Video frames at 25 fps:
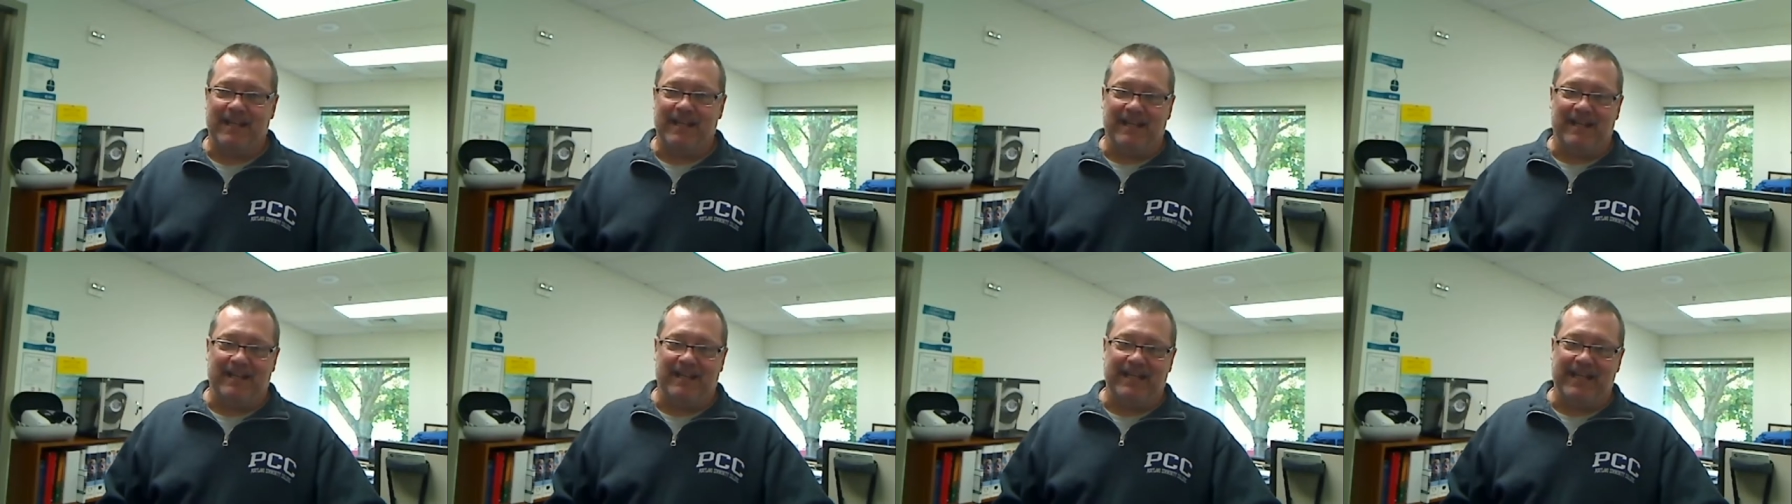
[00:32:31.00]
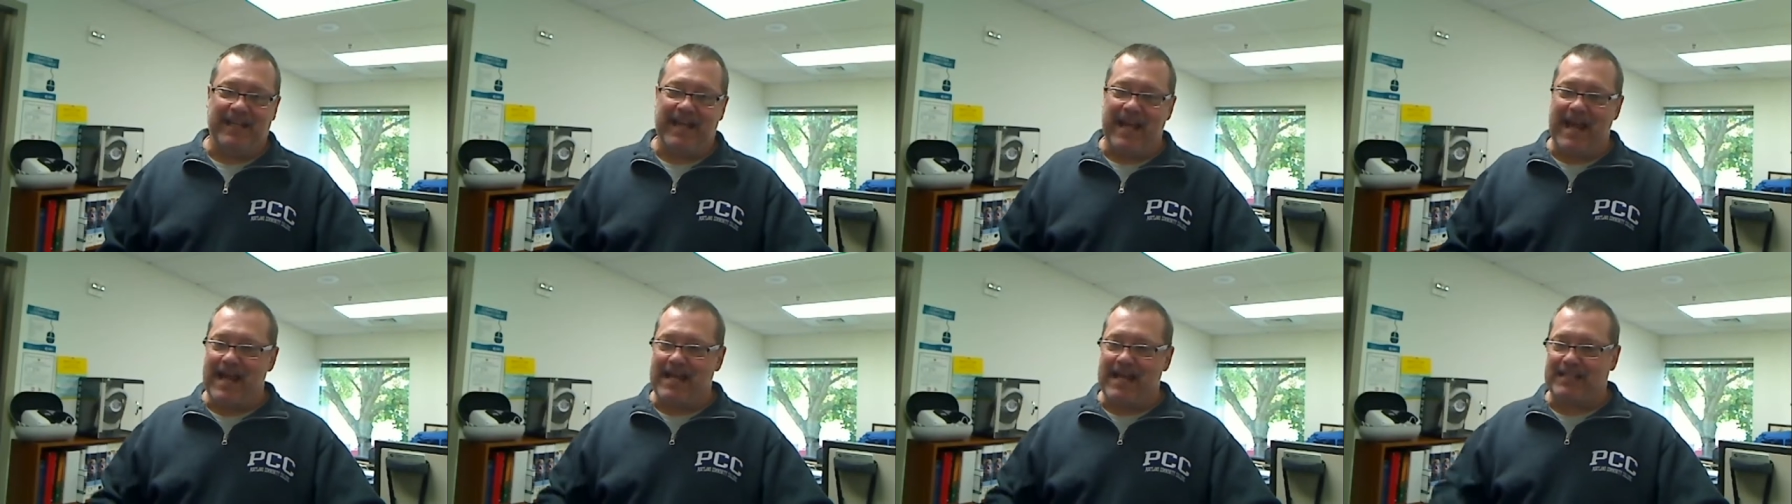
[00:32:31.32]

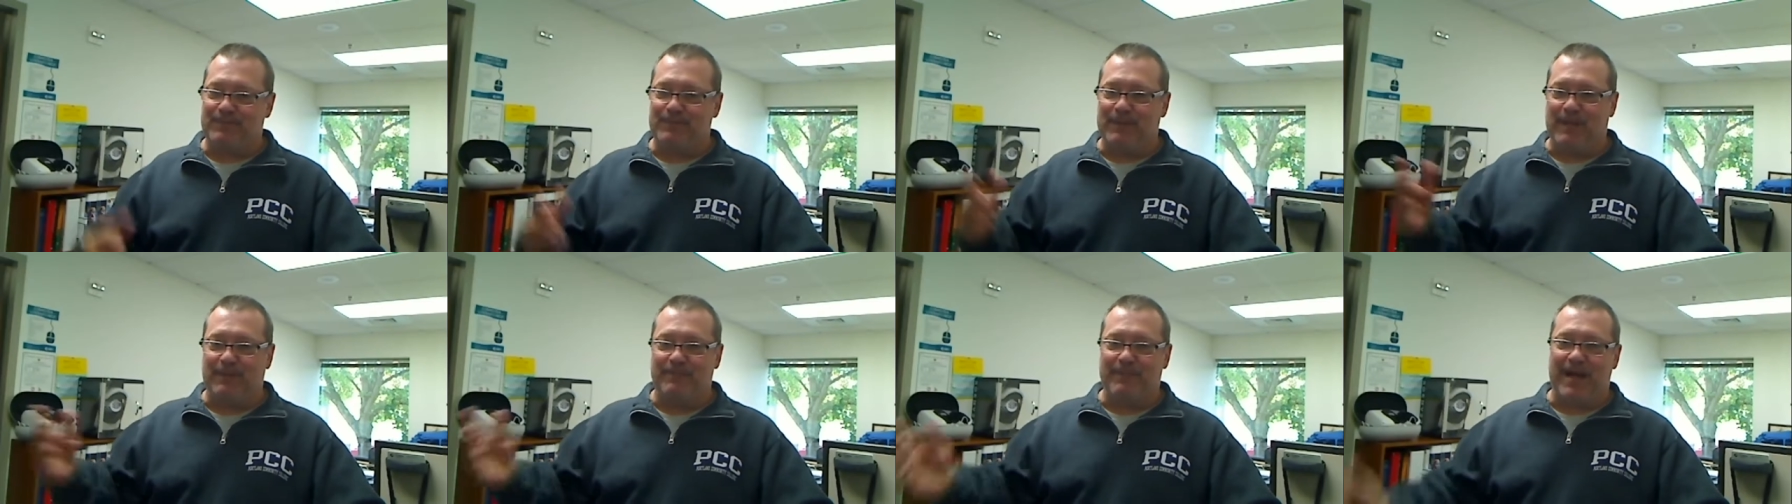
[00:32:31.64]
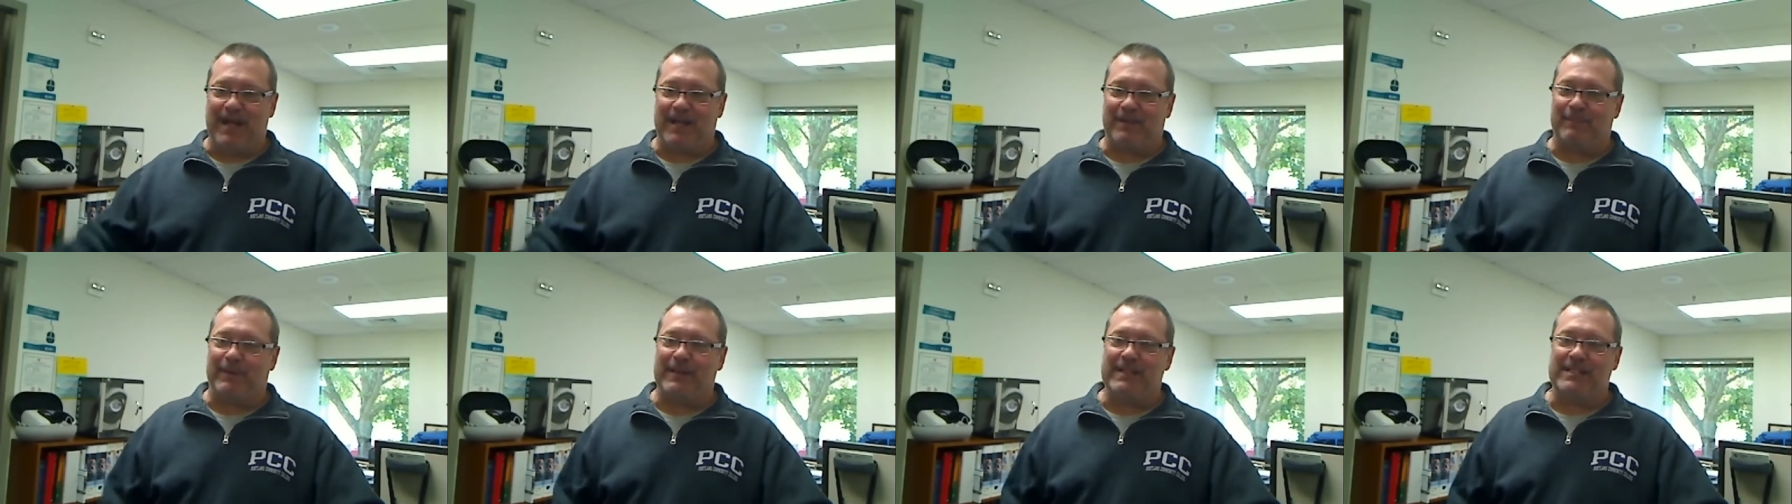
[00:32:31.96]
they asked me
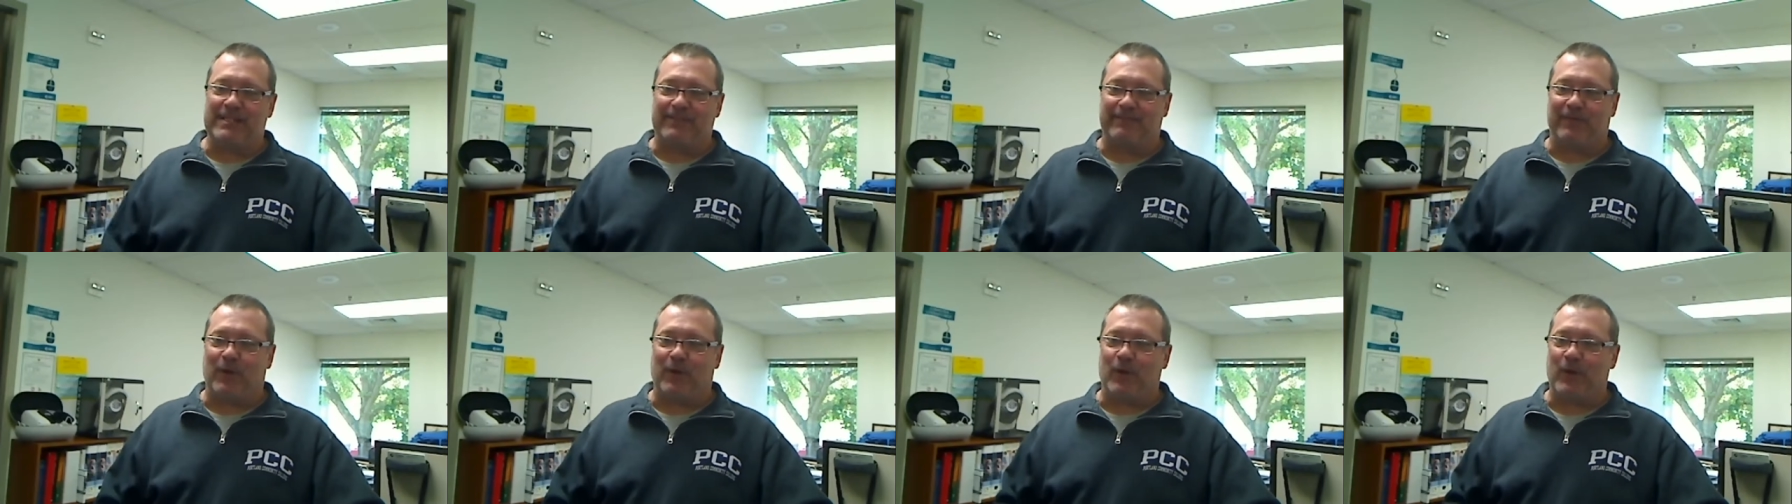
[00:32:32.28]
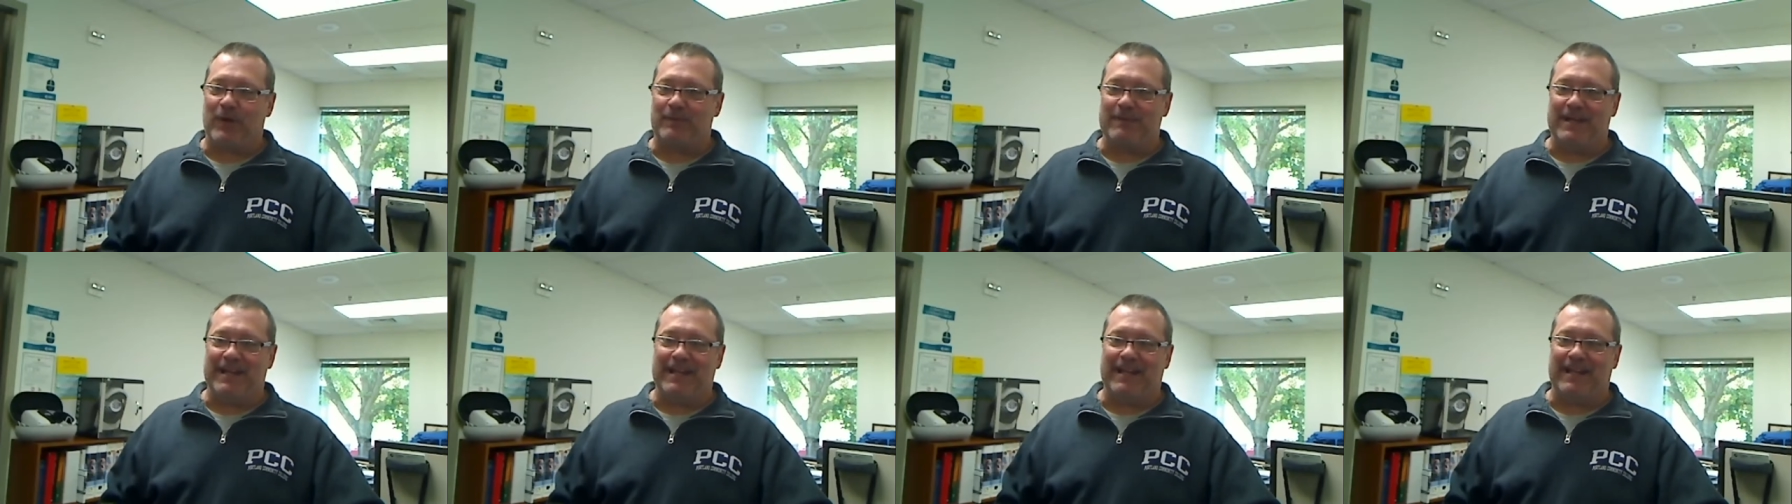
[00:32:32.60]
about a piece of
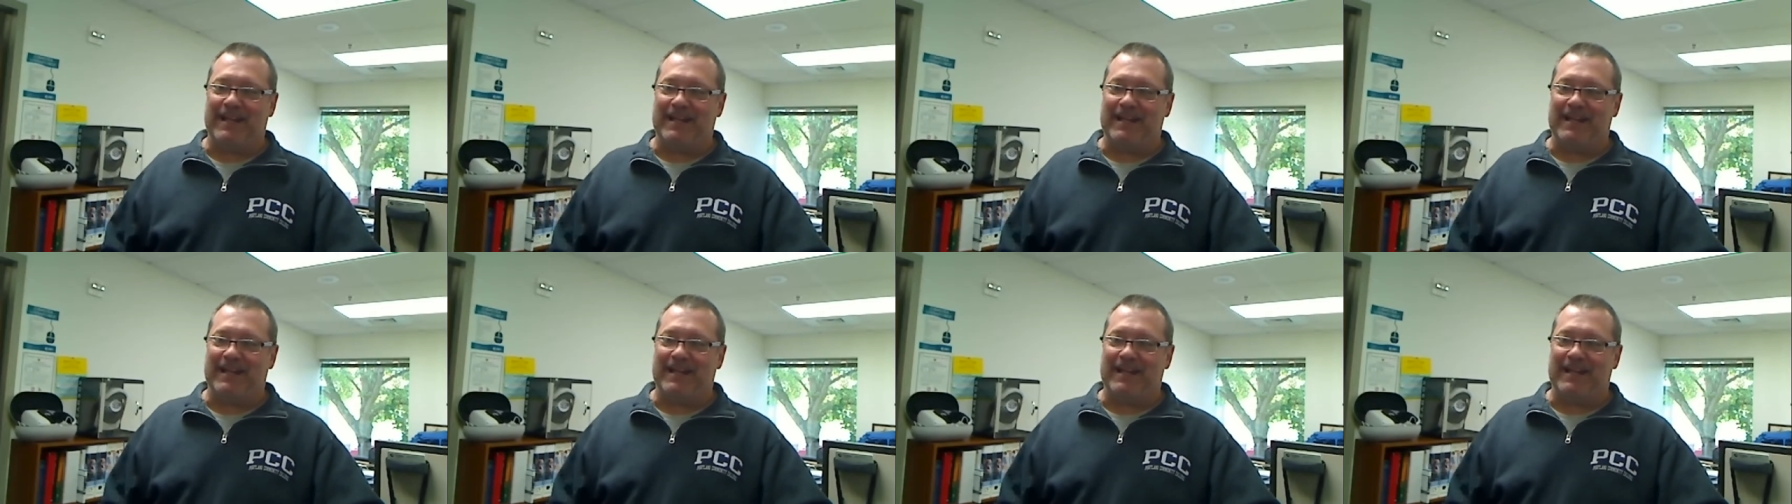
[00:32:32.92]
equipment,